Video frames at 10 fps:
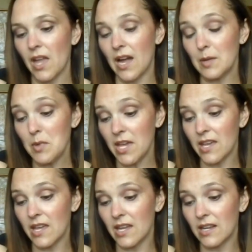I
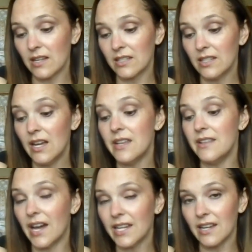paid
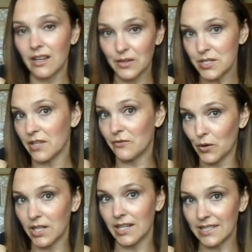$9.49
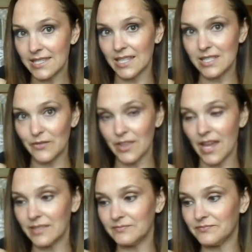for
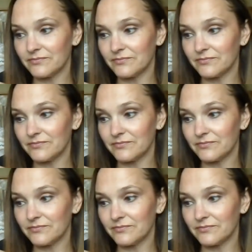that.